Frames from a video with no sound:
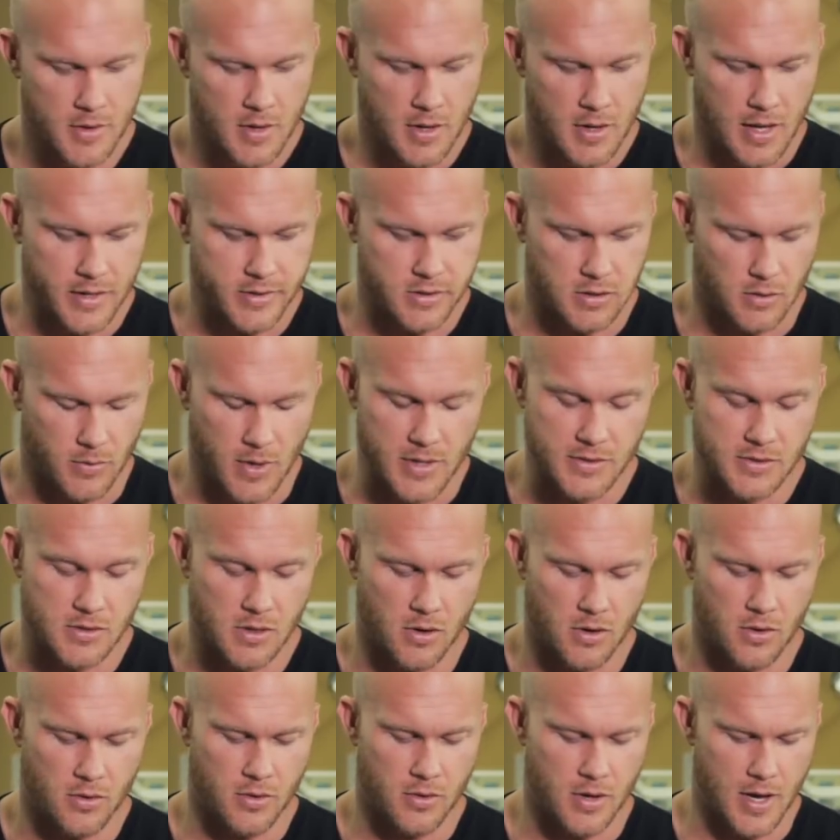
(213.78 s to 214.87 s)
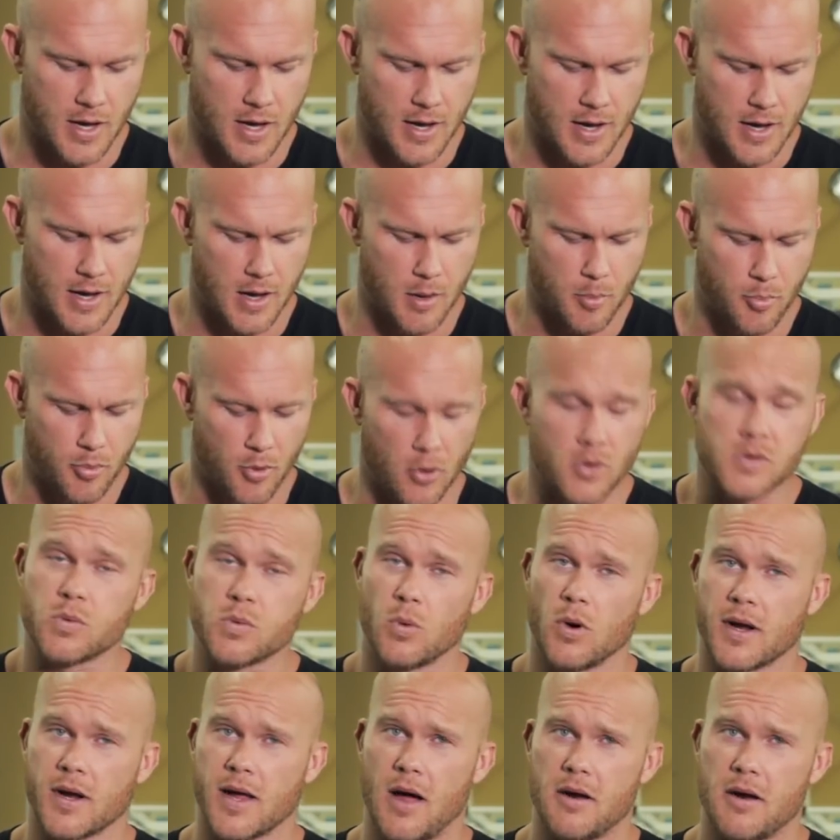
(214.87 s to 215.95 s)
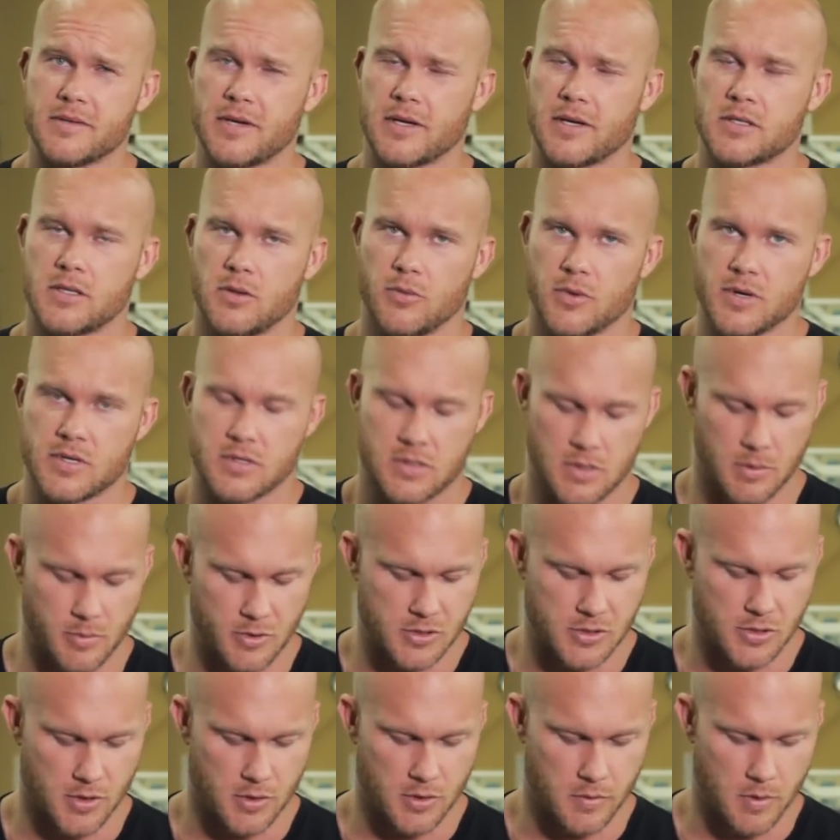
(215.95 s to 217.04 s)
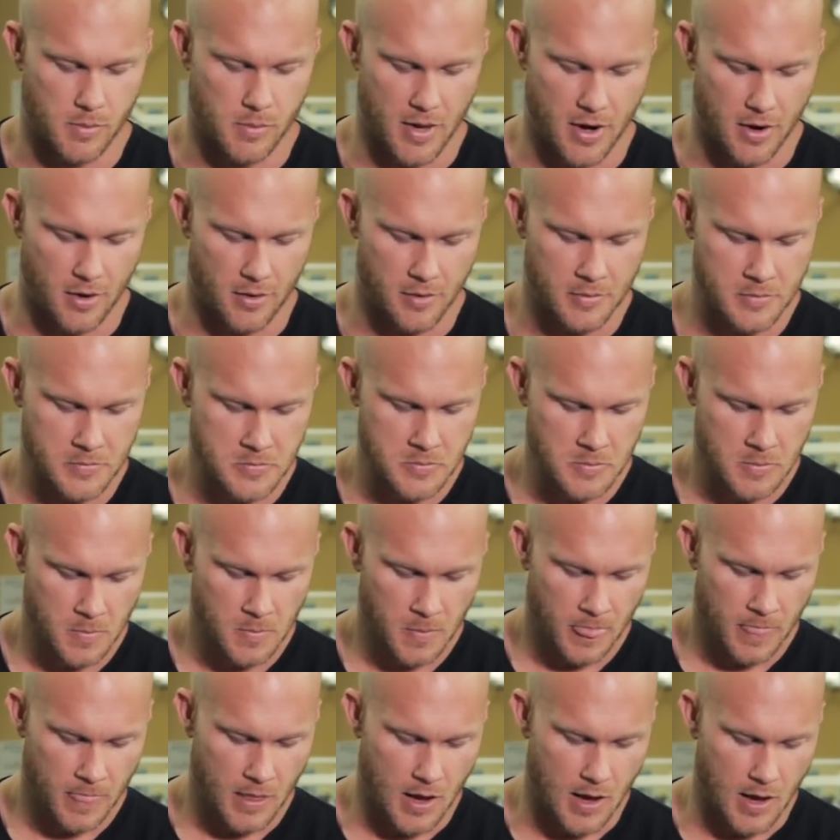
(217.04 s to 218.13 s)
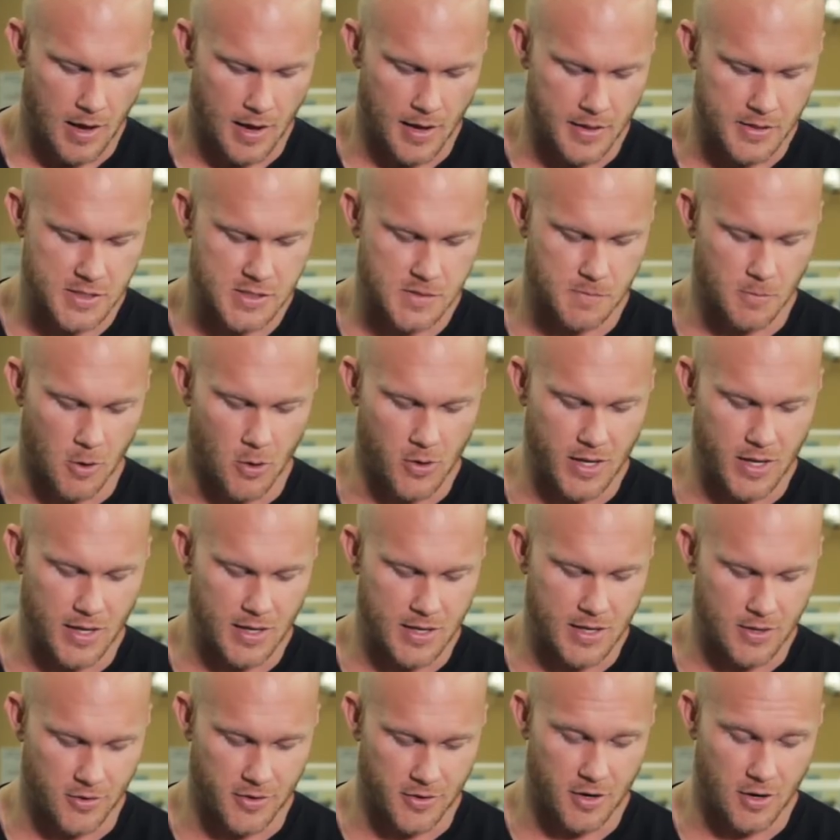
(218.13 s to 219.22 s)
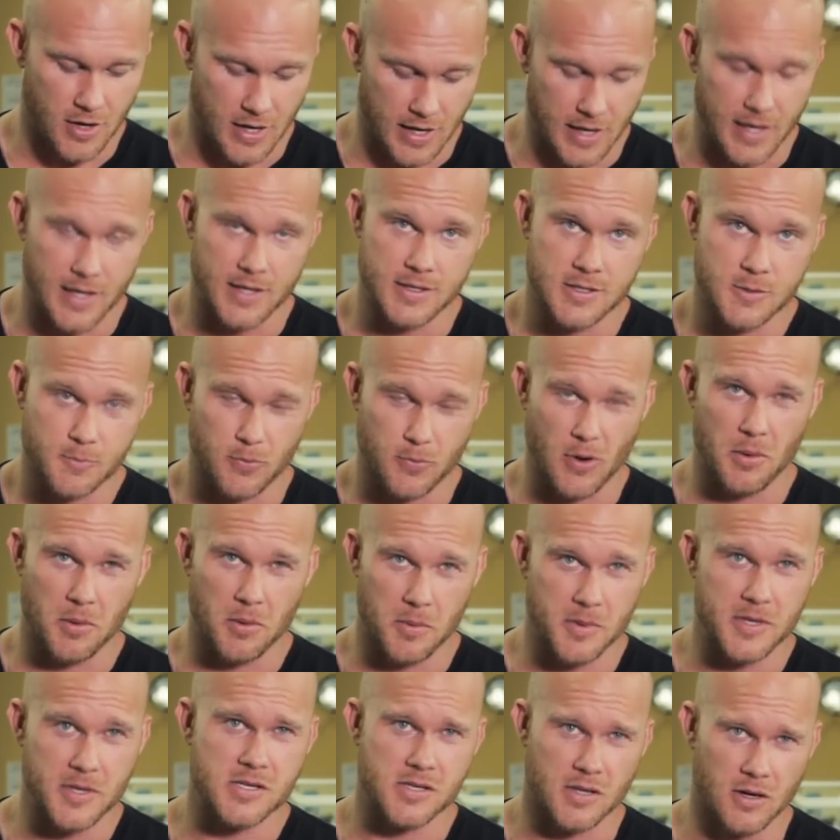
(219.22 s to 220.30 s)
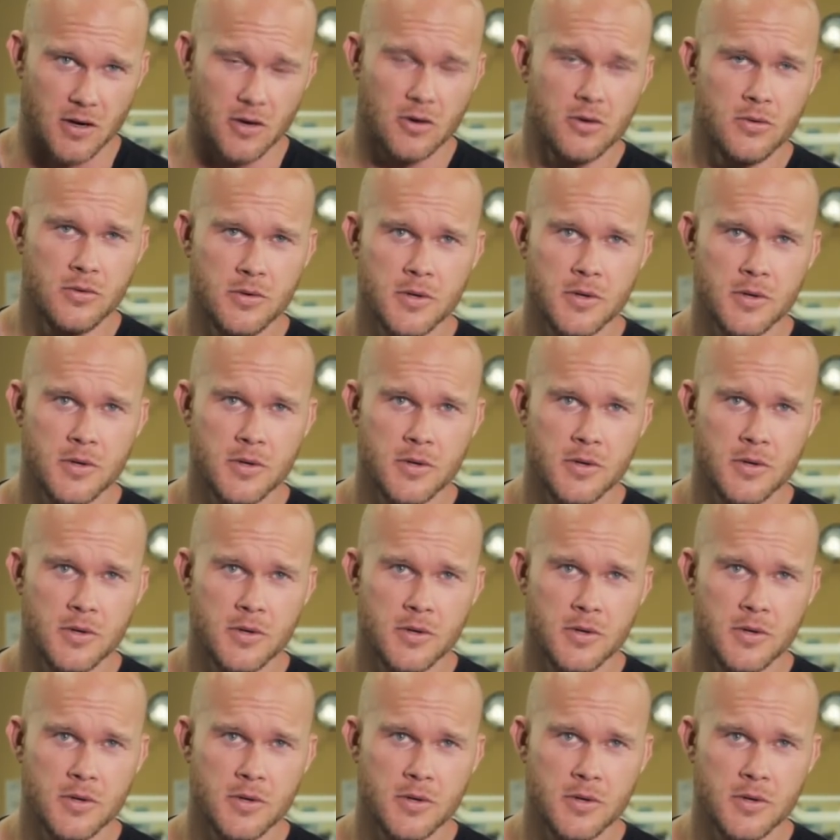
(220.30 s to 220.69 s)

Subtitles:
That's Lorenzo. Post-workout has actually recently been shown to be better. Is smoking killing your gains? Probably so.